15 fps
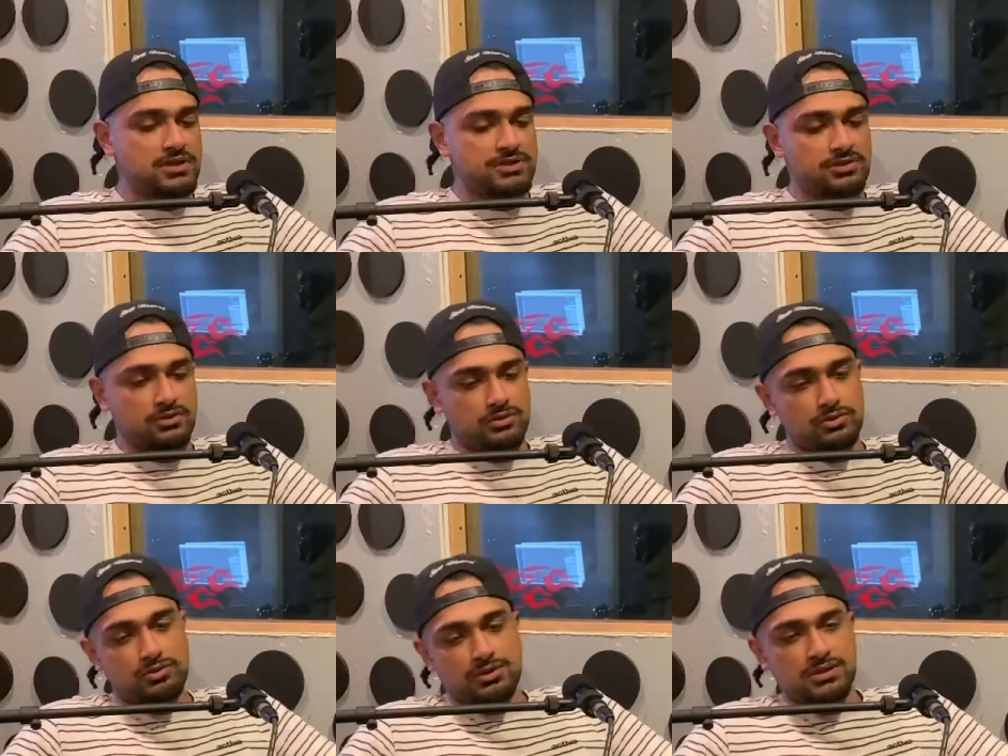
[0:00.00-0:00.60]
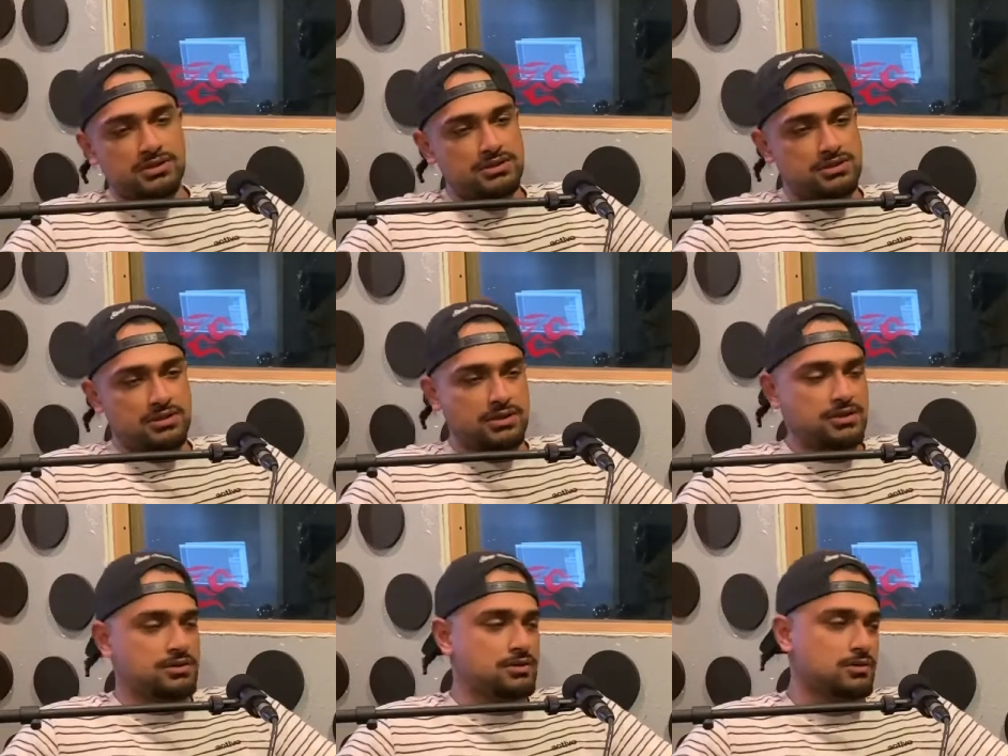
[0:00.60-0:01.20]
or do this,
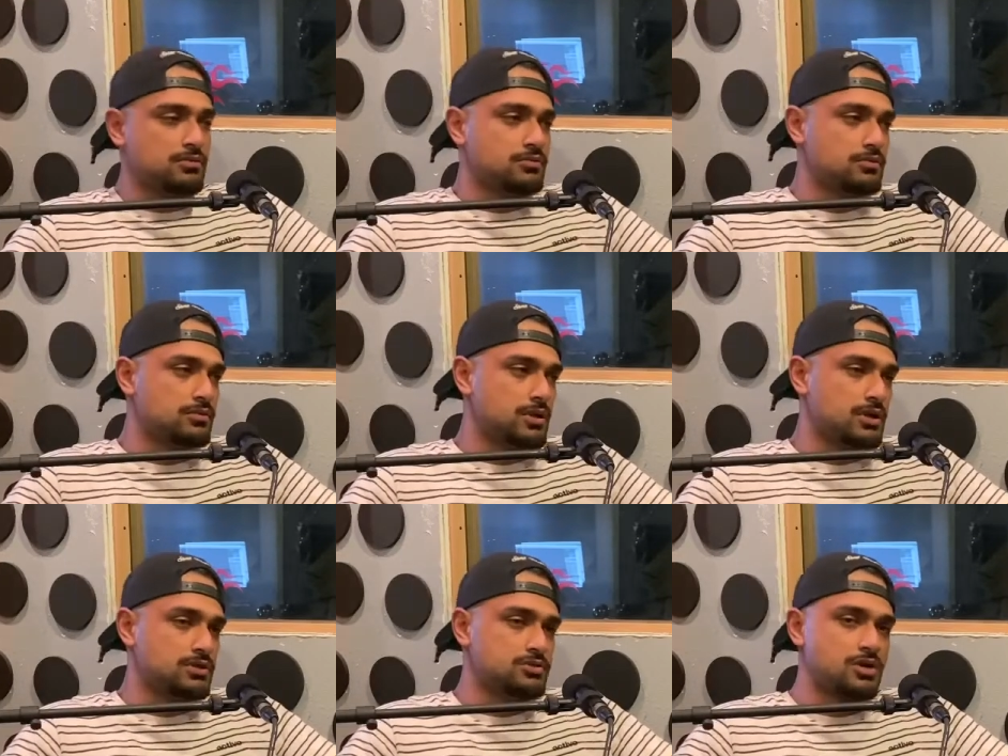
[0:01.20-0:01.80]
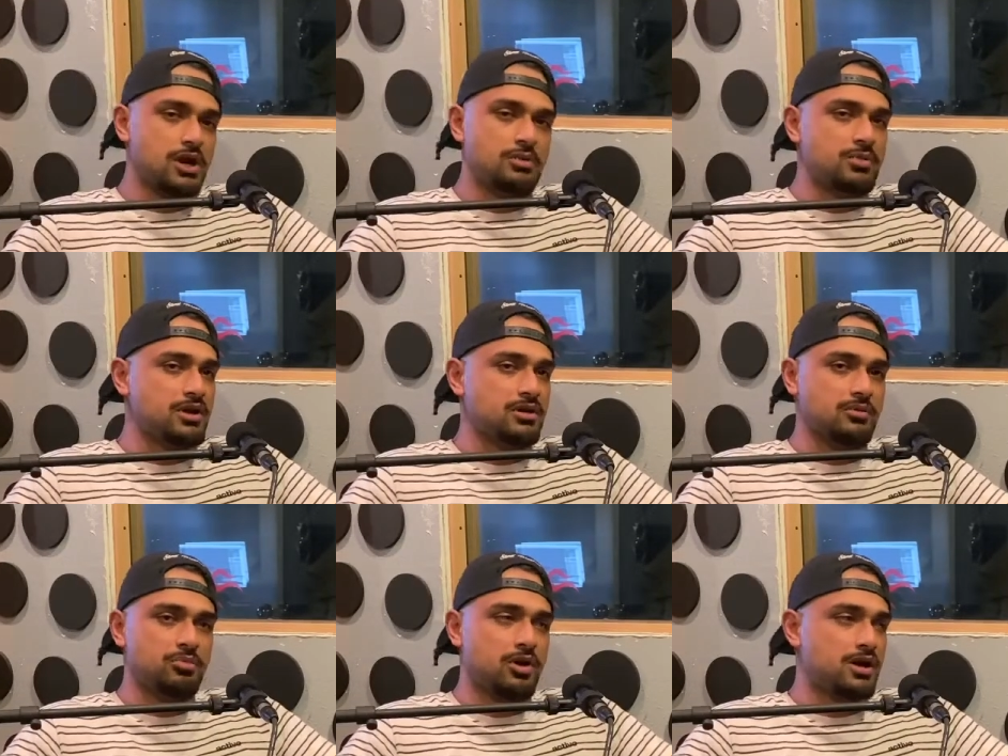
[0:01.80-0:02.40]
try to make
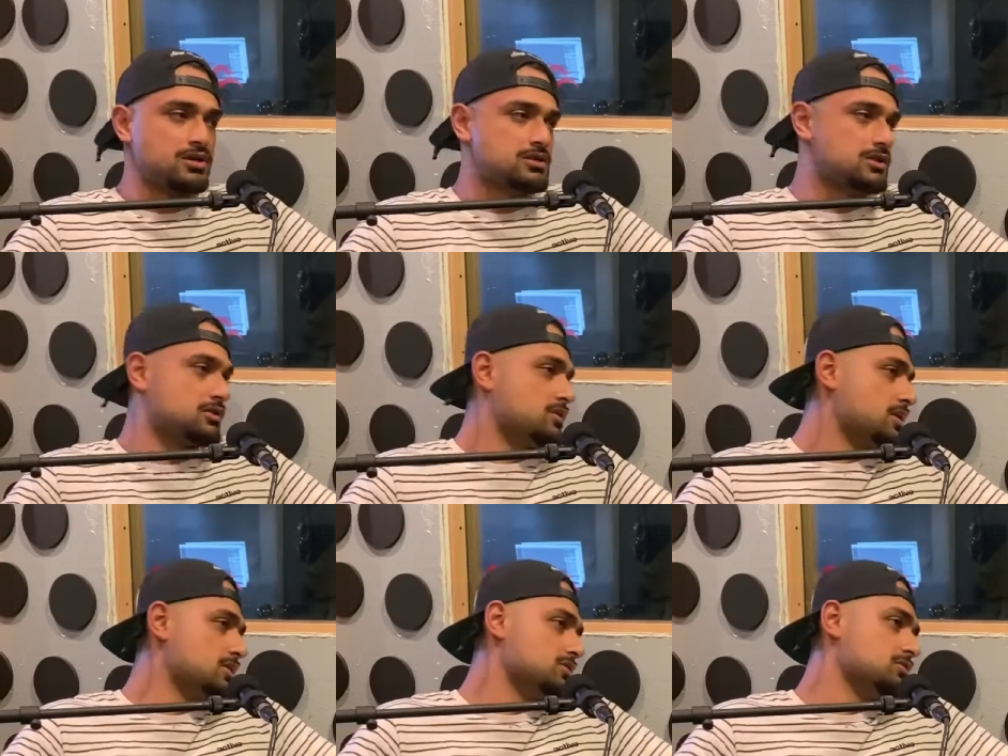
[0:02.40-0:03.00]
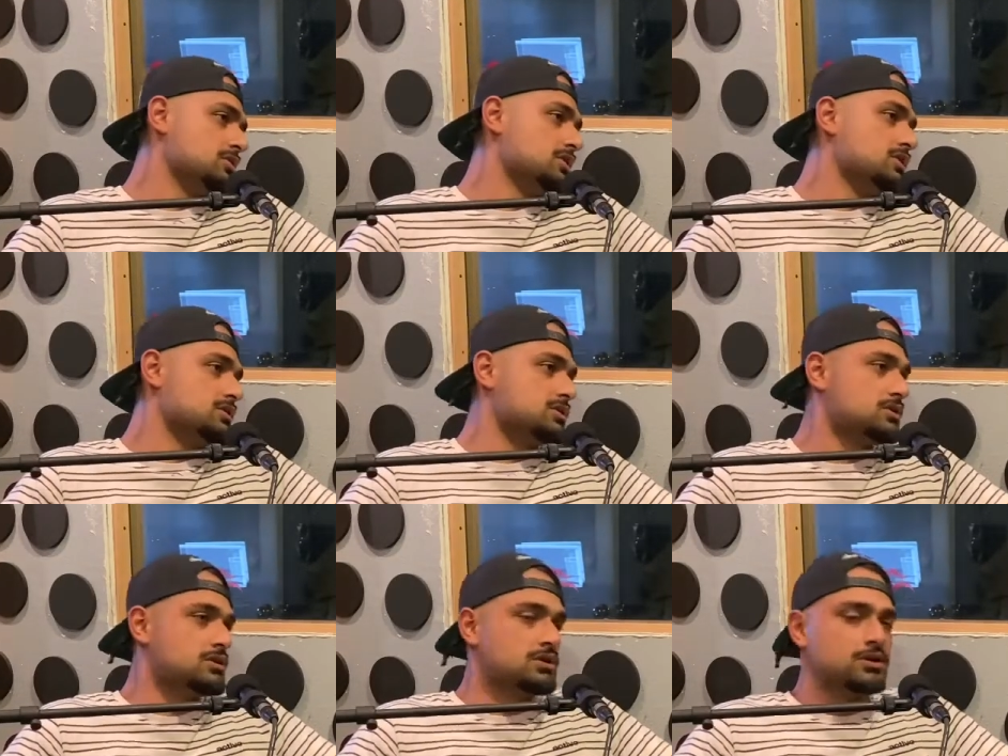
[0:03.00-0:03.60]
a project, try to do
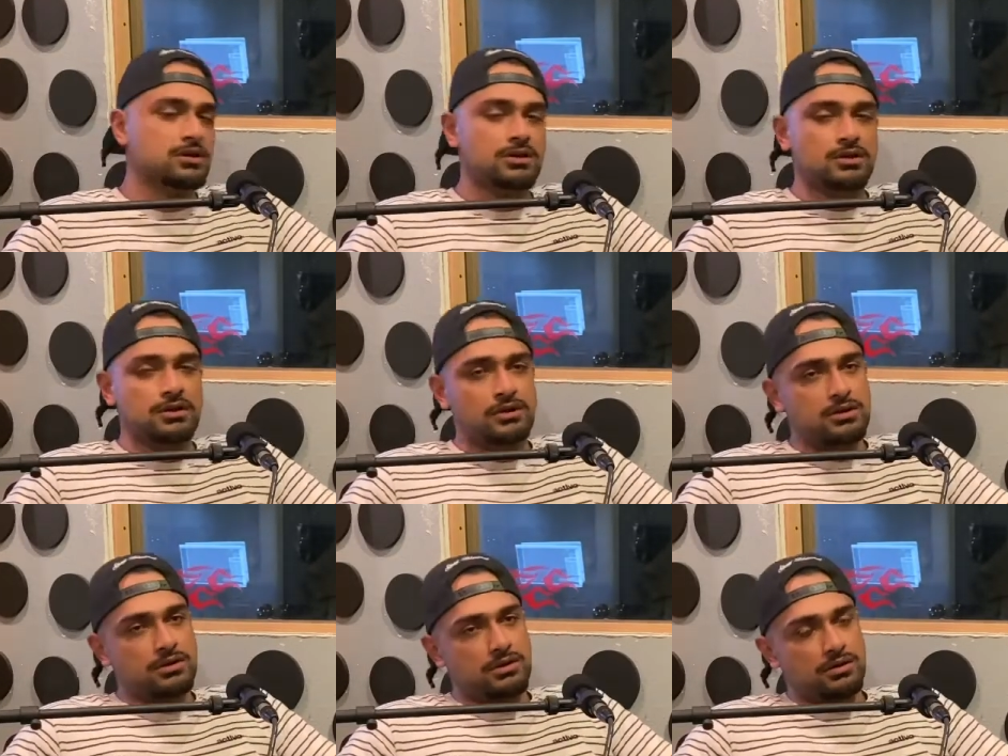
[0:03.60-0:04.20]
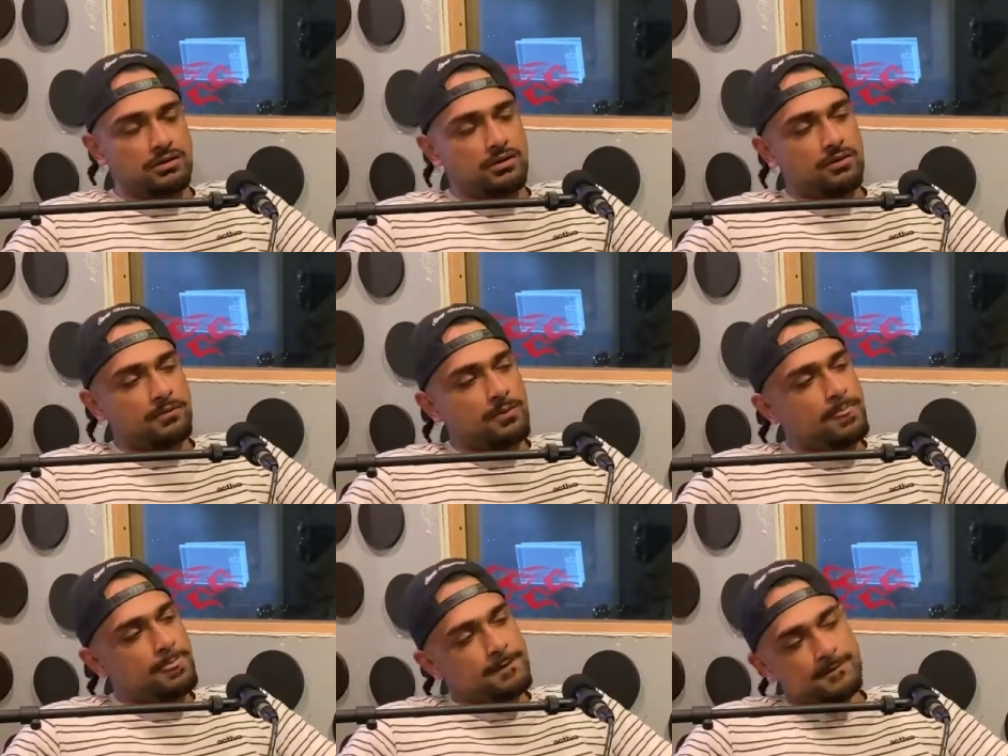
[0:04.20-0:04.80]
this. Yeah.
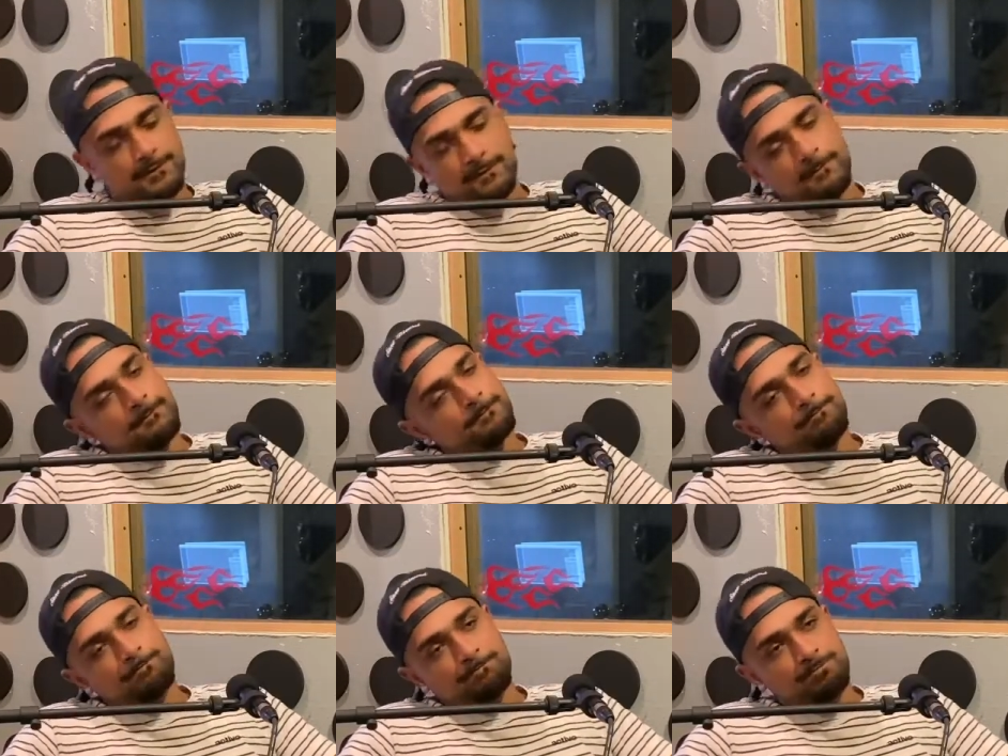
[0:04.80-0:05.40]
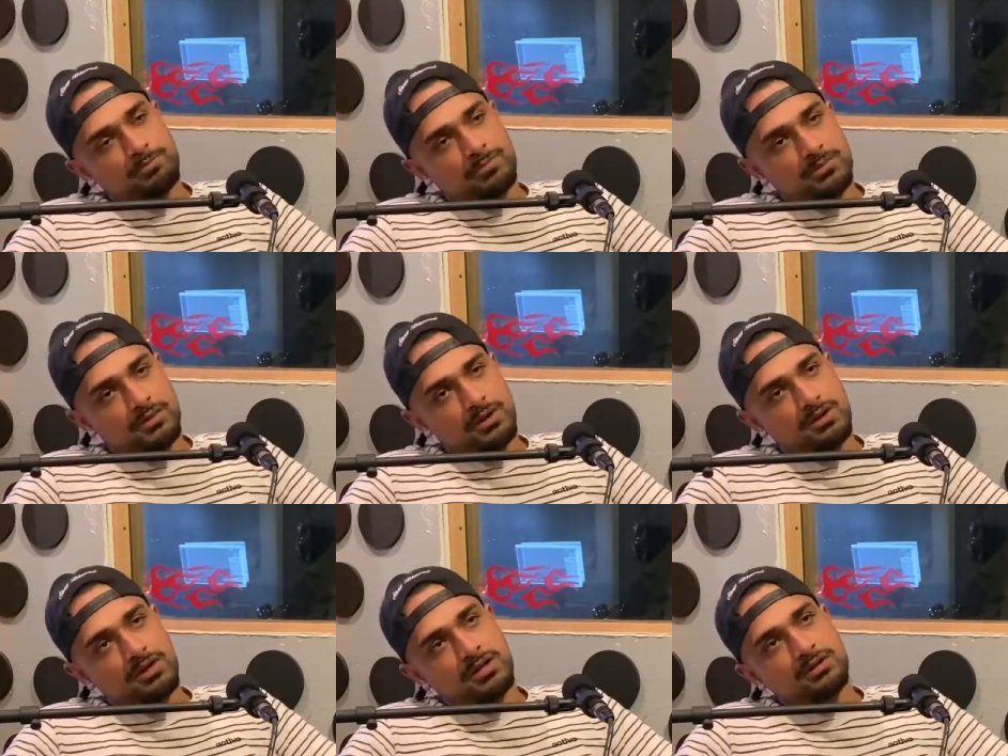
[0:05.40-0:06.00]
So
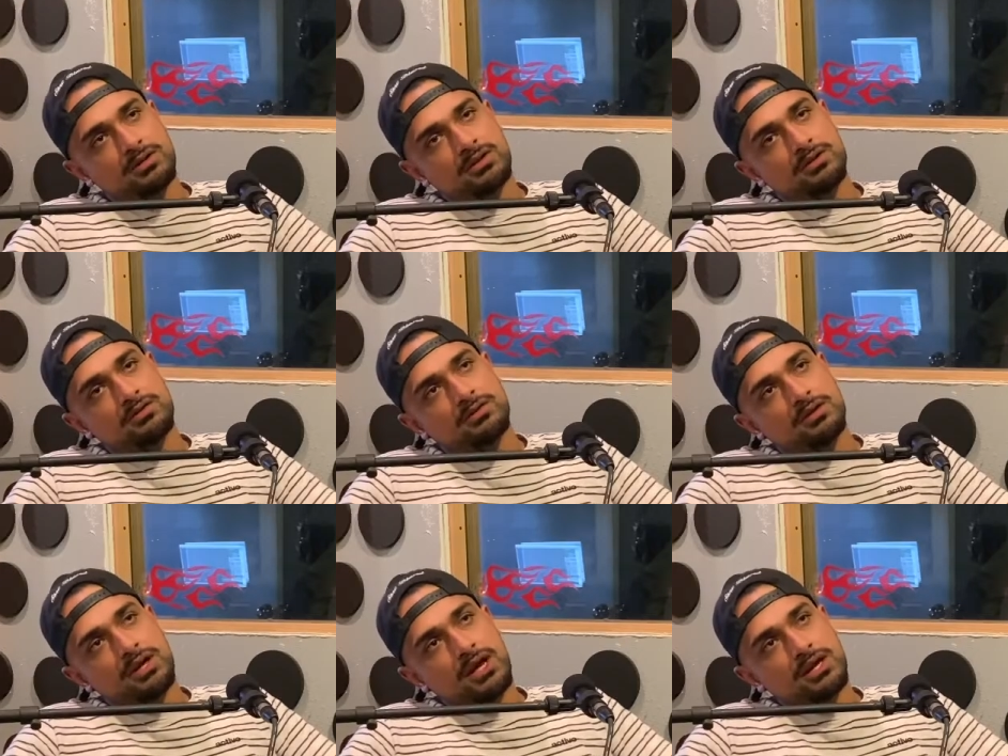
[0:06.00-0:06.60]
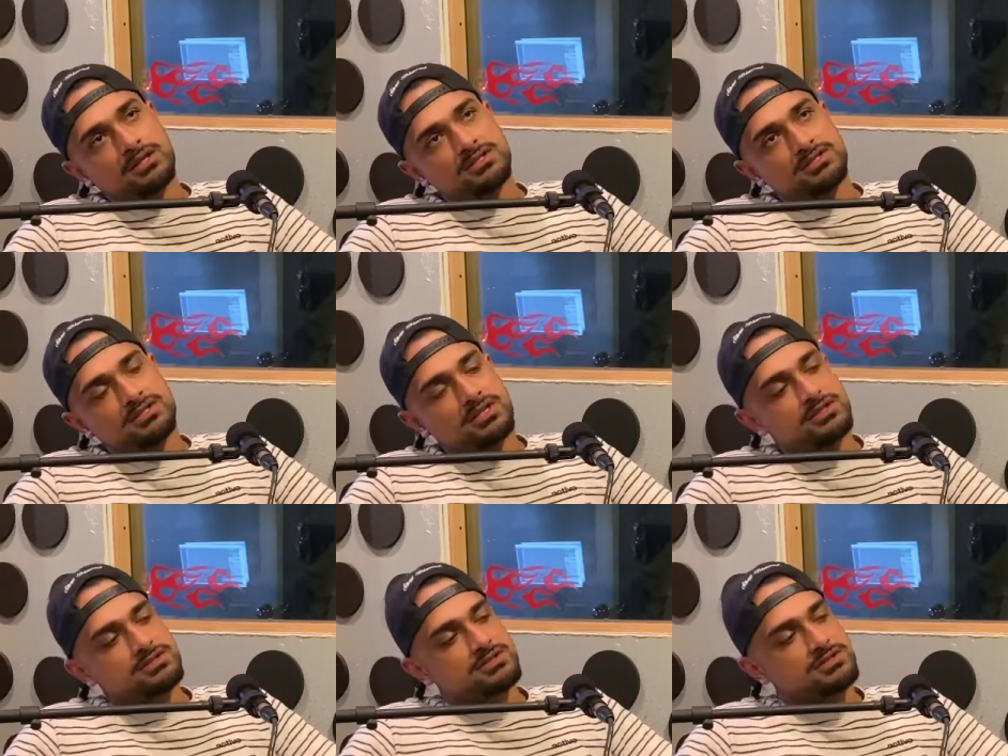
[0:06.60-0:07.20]
it had its
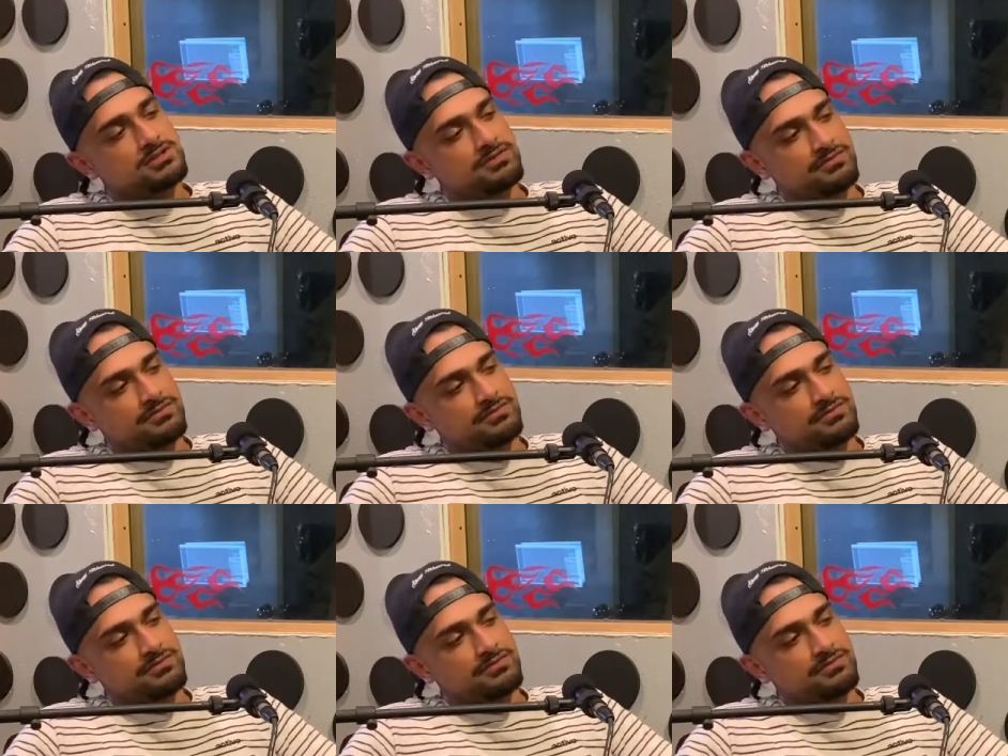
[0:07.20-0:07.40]
stages for